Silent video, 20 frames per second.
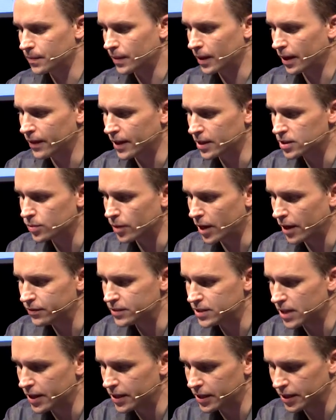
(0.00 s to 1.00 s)
And that's what I've
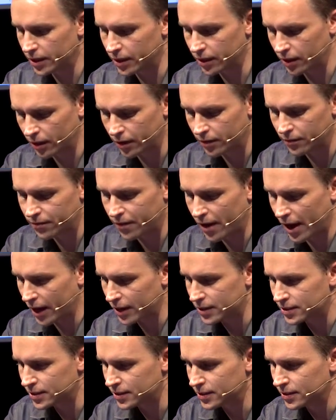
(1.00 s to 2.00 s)
done here. In
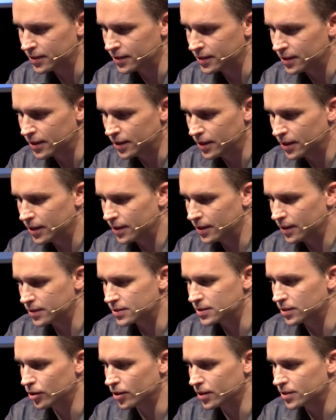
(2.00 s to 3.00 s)
fact,
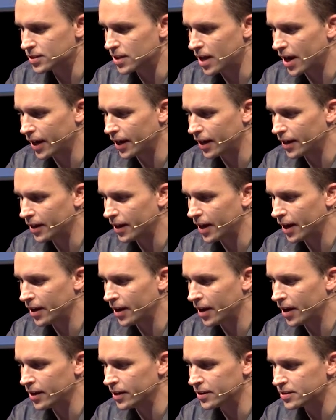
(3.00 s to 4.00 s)
this looks like an
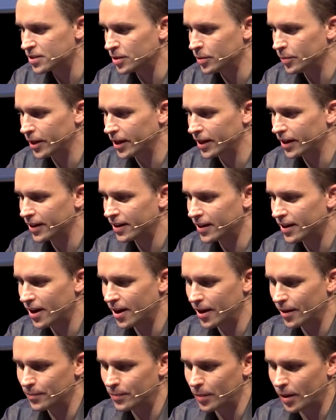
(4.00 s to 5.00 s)
unassuming
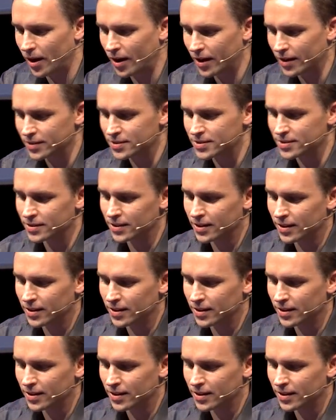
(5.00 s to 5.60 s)
box.